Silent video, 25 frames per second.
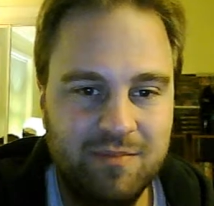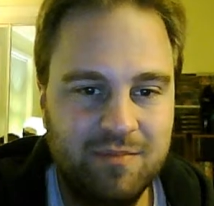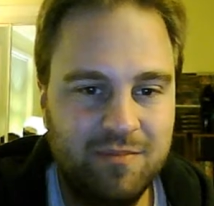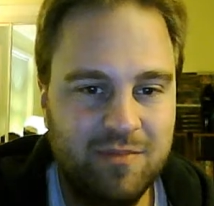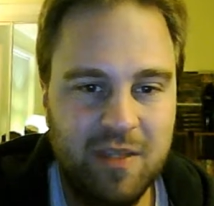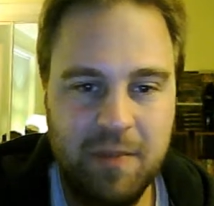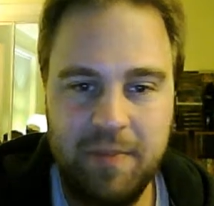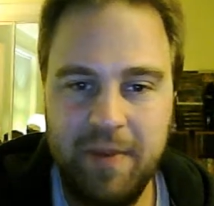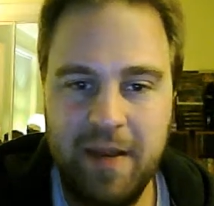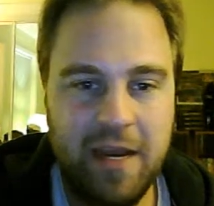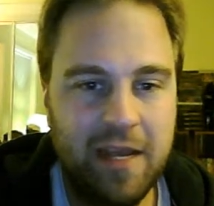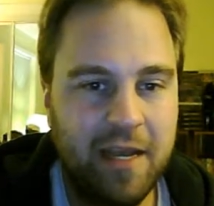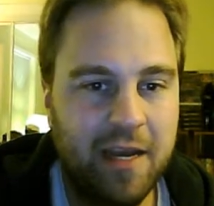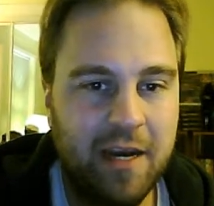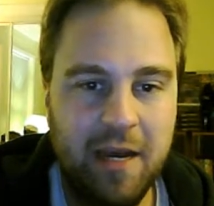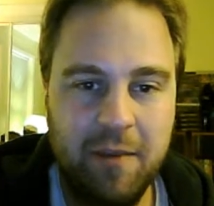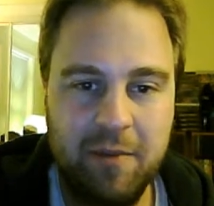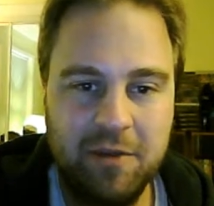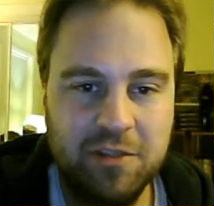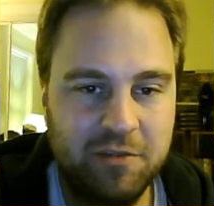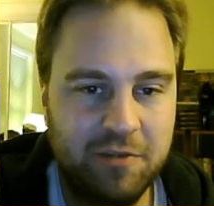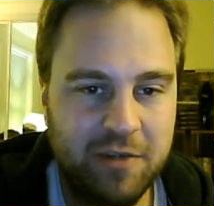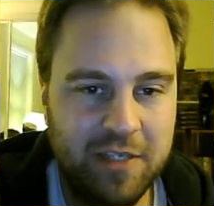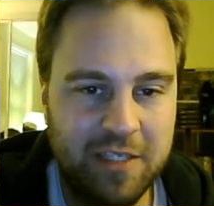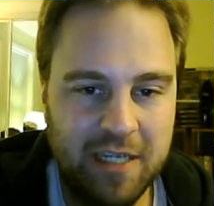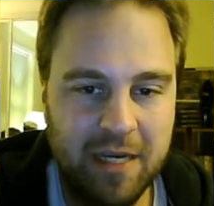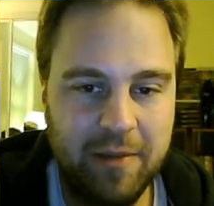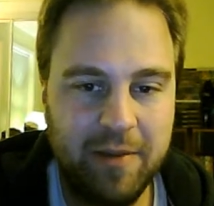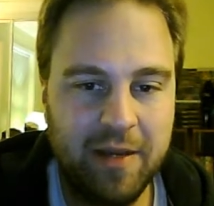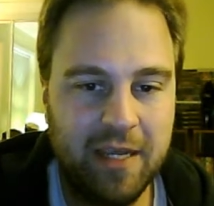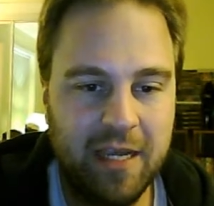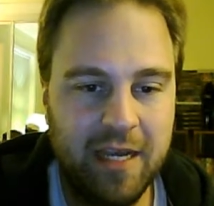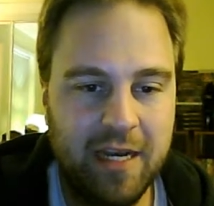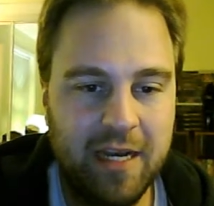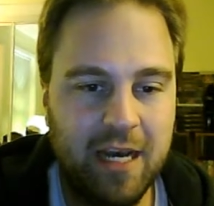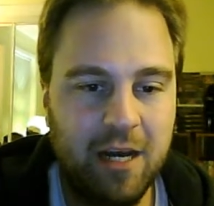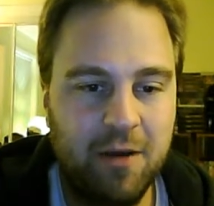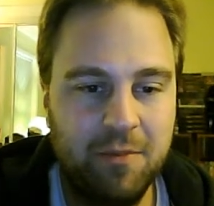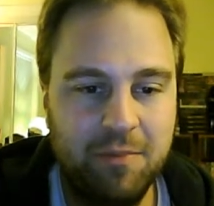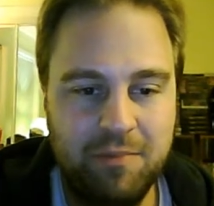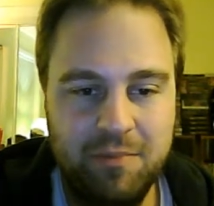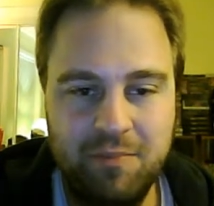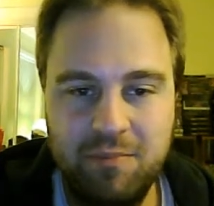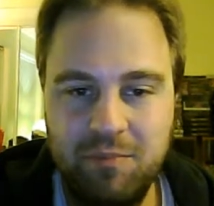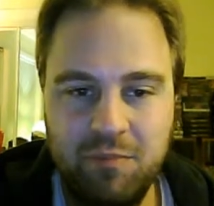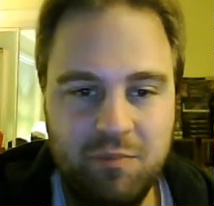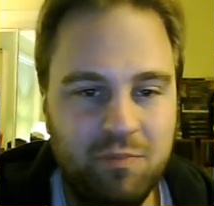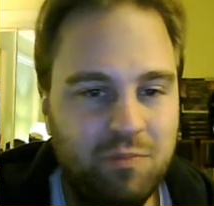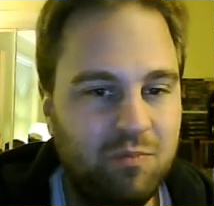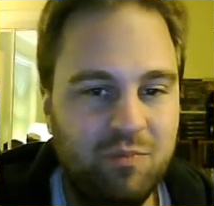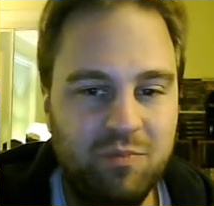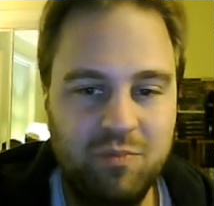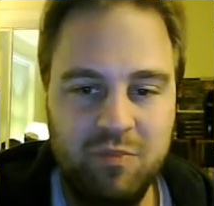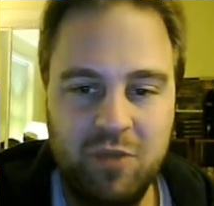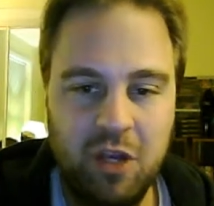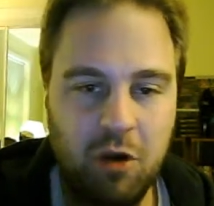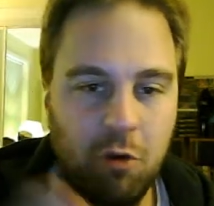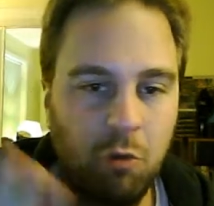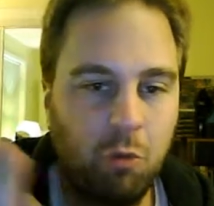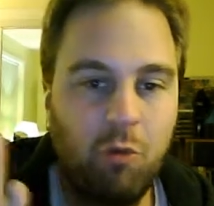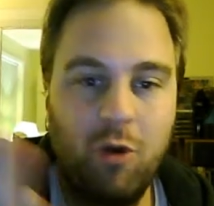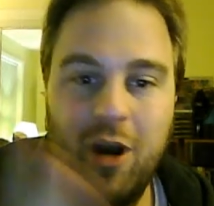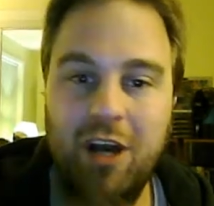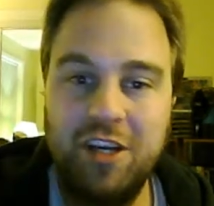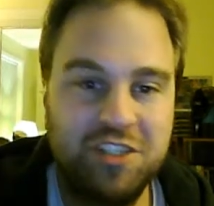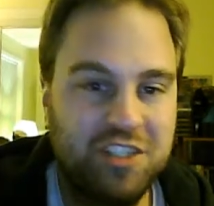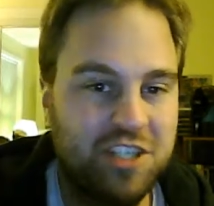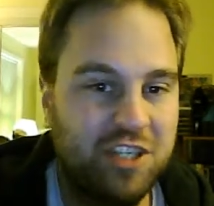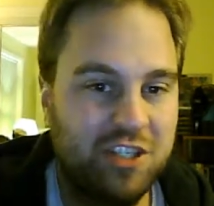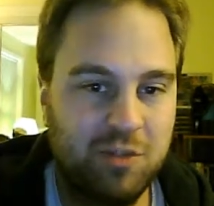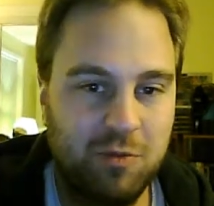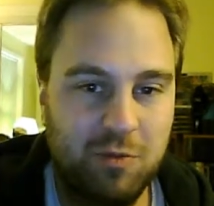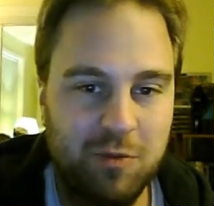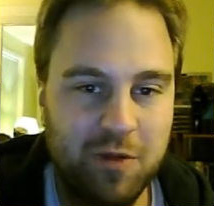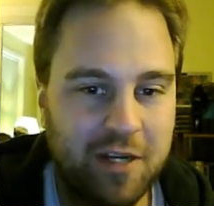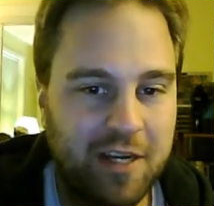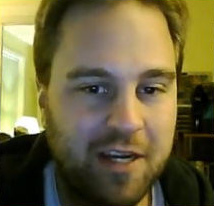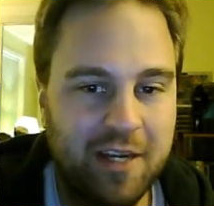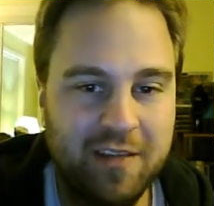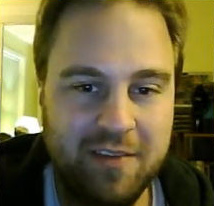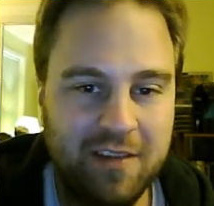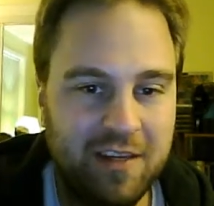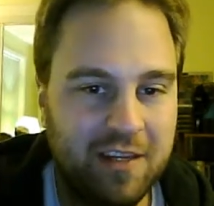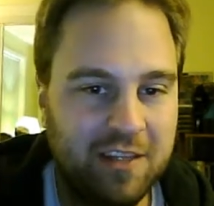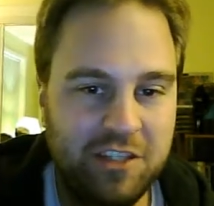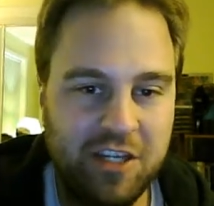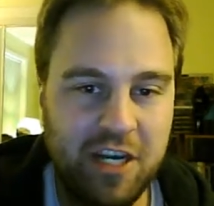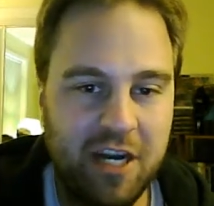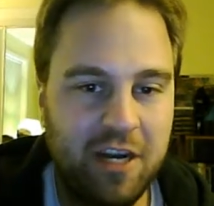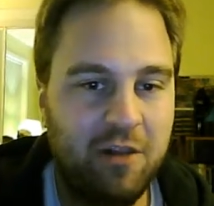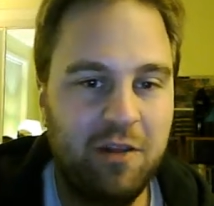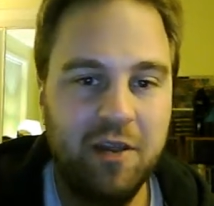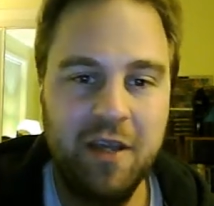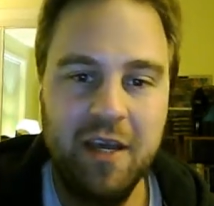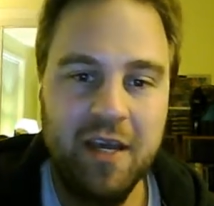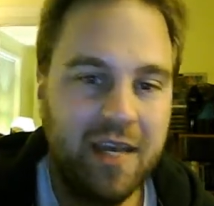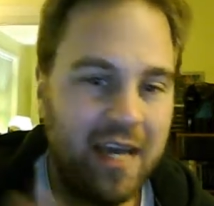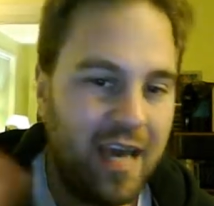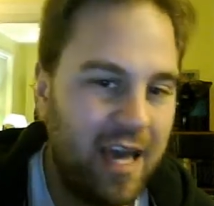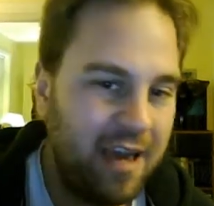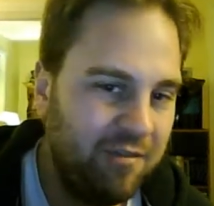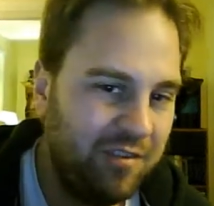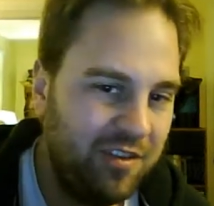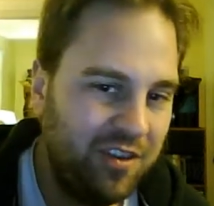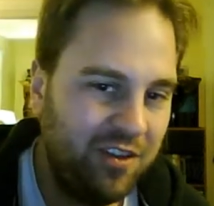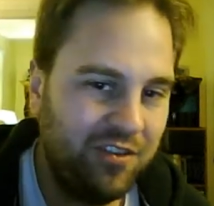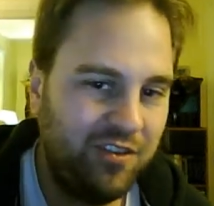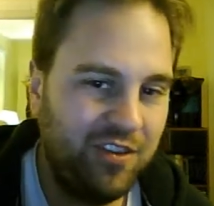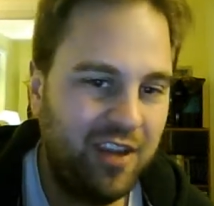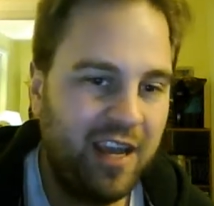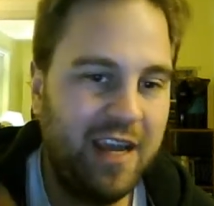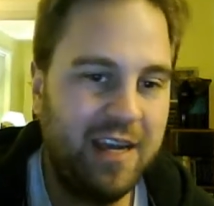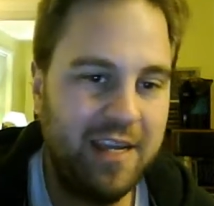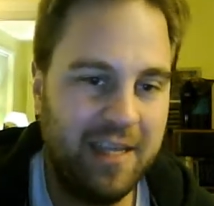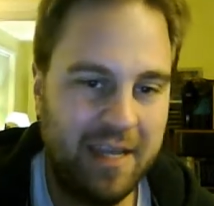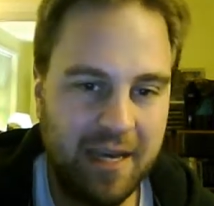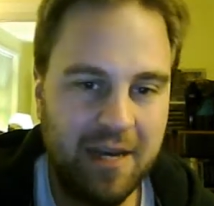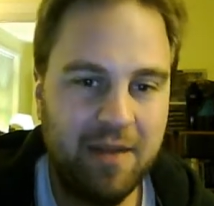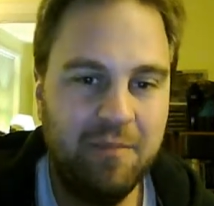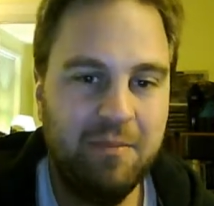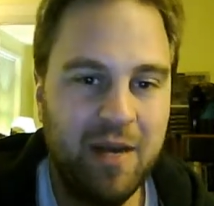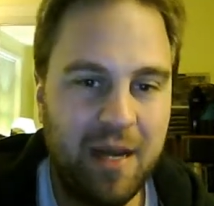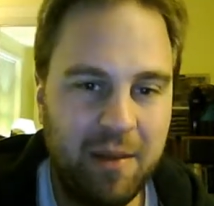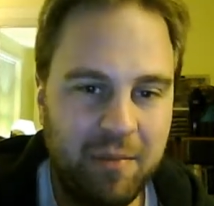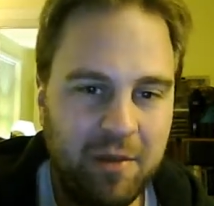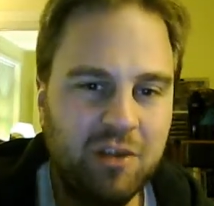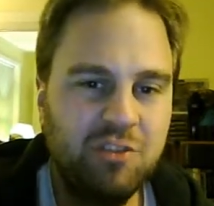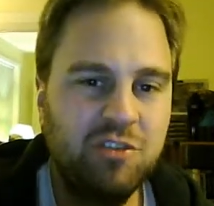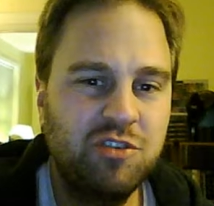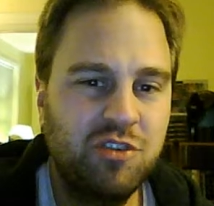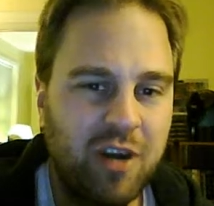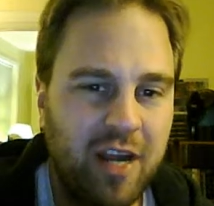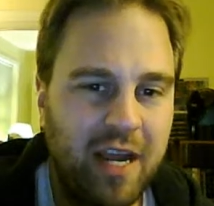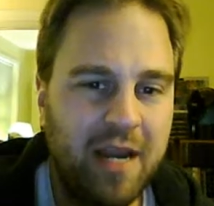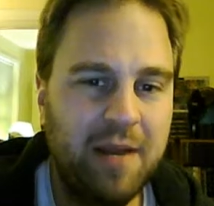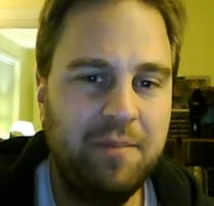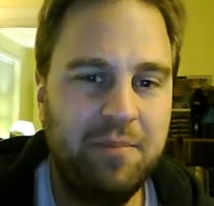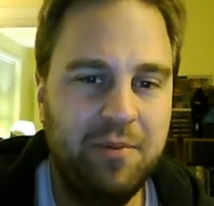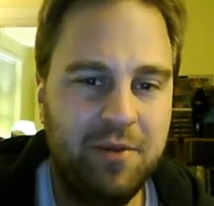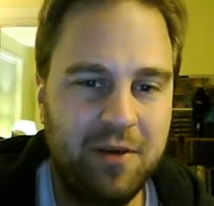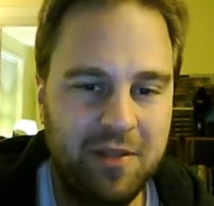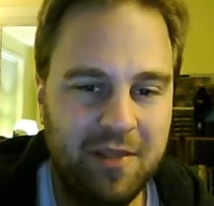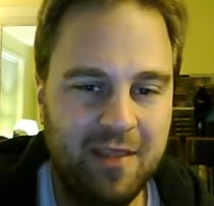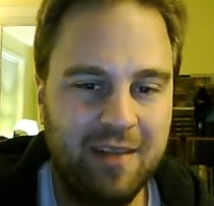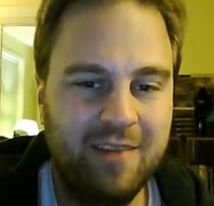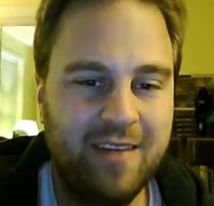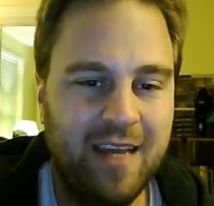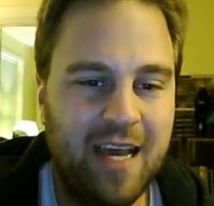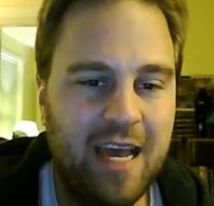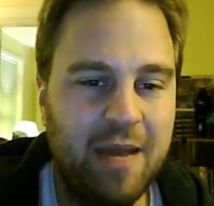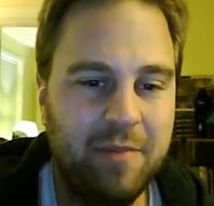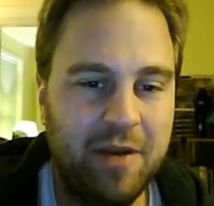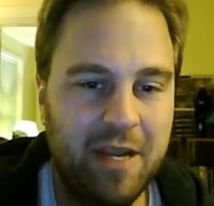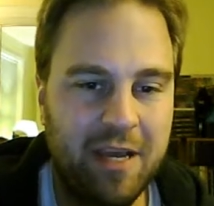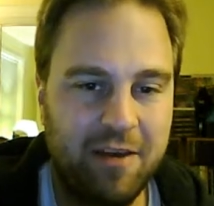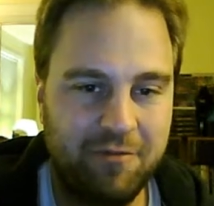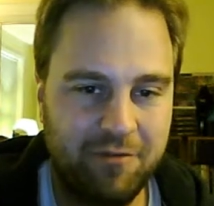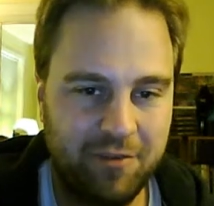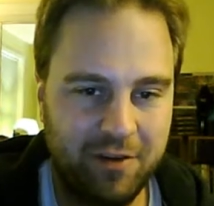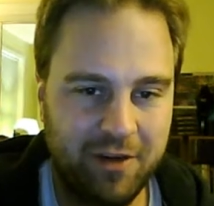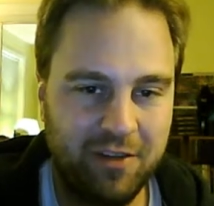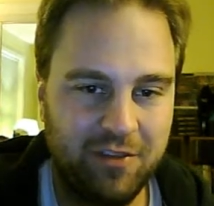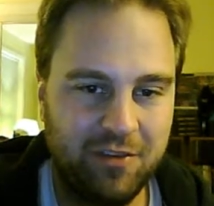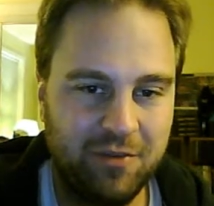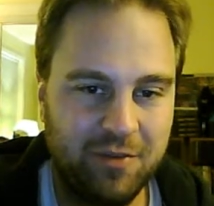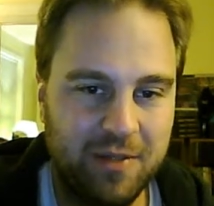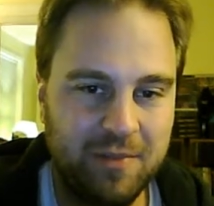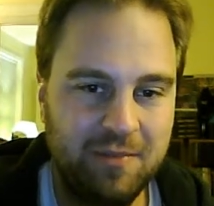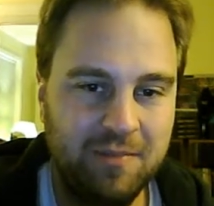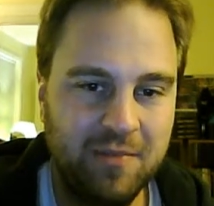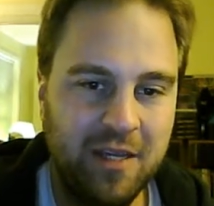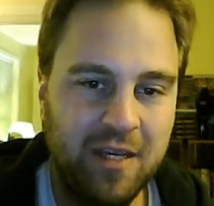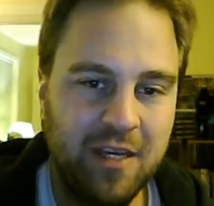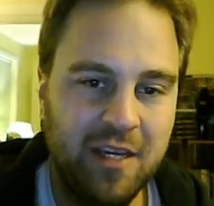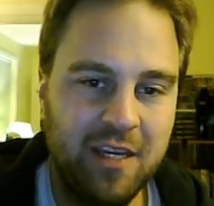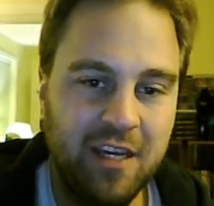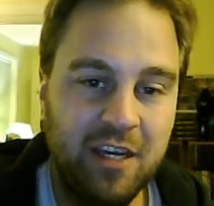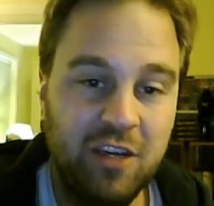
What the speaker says: depending on how much free time I get, I'll rush this one onto the channel. I haven't decided yet, but I'm going to try to put the time and effort into it.